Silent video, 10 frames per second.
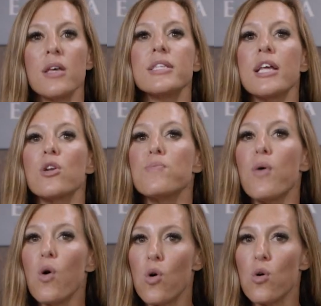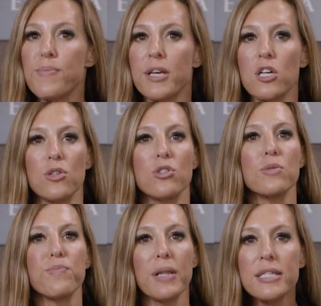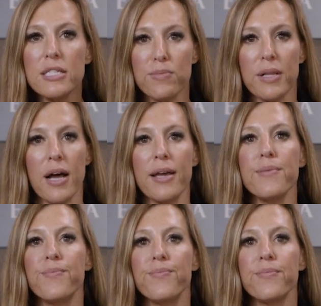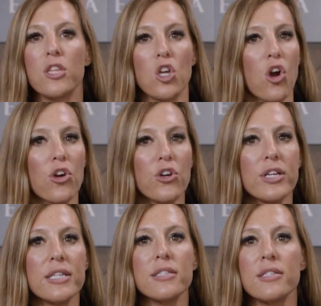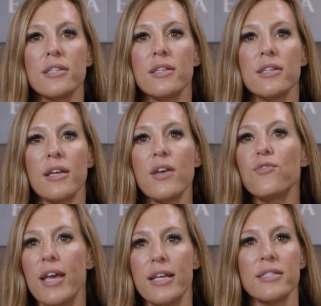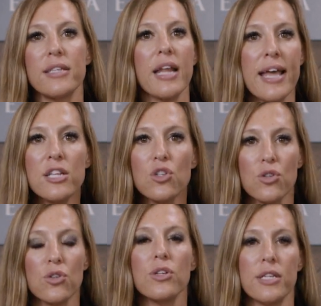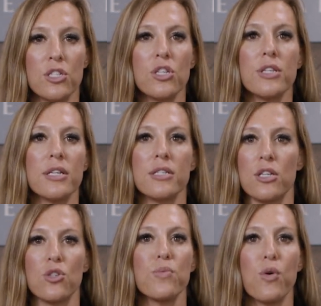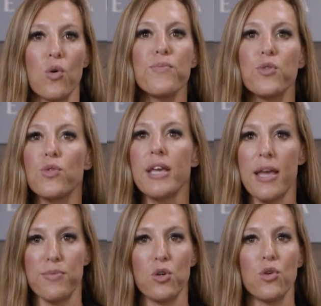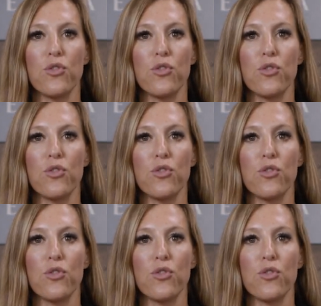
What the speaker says: The dental pulp includes the blood supply, the arteries and veins that enter into the dental pulp through the apical